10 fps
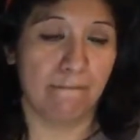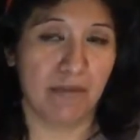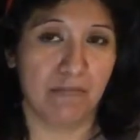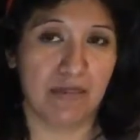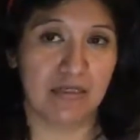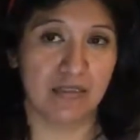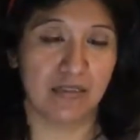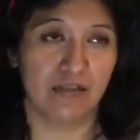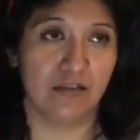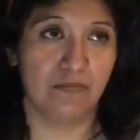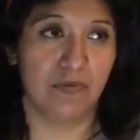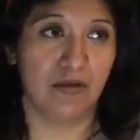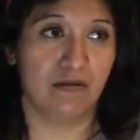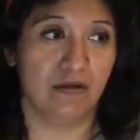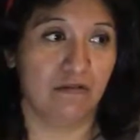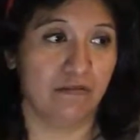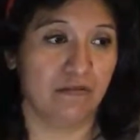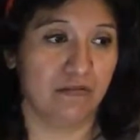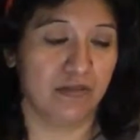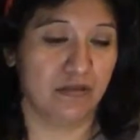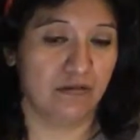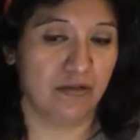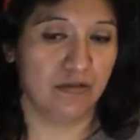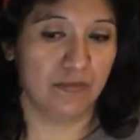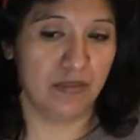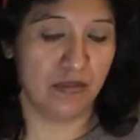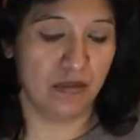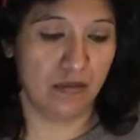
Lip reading: But because it's actually been, has it been?